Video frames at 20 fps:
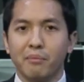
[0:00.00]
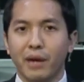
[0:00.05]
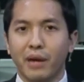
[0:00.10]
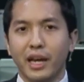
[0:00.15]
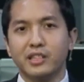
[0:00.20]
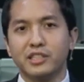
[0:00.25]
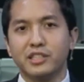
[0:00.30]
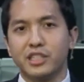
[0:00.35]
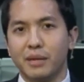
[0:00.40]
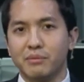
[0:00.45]

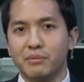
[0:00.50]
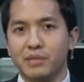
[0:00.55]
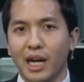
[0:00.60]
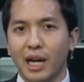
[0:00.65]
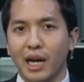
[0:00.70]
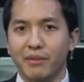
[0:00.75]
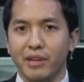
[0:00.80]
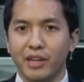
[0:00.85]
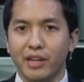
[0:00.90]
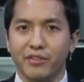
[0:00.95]
But at the same
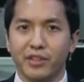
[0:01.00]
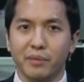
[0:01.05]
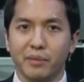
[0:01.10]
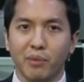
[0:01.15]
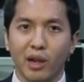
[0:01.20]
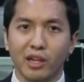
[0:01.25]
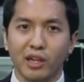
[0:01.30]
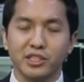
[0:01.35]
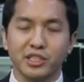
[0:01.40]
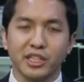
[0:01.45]
time, if the
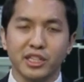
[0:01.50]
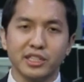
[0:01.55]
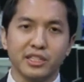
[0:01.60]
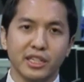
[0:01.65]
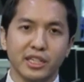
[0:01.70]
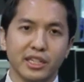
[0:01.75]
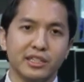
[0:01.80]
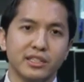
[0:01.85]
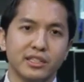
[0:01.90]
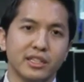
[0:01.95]
policy
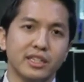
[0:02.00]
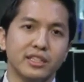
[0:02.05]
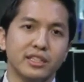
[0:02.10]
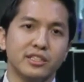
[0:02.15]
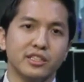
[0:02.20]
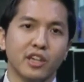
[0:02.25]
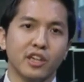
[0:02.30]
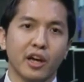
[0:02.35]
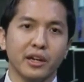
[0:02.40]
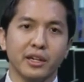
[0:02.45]

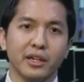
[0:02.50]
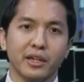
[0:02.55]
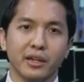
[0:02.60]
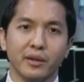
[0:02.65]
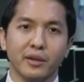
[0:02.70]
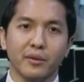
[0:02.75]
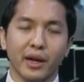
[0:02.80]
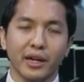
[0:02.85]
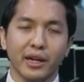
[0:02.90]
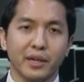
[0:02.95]
is not in
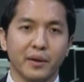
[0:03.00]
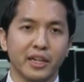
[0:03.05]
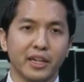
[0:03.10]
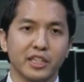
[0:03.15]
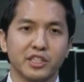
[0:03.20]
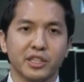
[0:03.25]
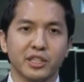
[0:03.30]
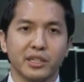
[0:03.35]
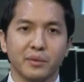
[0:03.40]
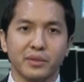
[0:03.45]
the right
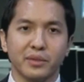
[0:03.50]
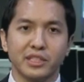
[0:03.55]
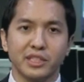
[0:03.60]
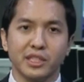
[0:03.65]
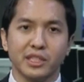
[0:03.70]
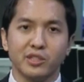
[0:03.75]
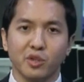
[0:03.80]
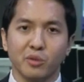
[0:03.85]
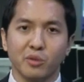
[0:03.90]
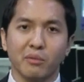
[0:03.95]
direction, we
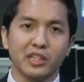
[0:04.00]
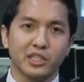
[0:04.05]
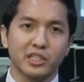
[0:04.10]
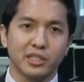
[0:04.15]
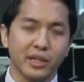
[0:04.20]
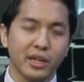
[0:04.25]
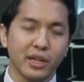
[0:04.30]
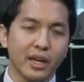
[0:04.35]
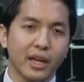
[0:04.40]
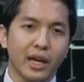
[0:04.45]
see too
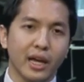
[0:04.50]
much,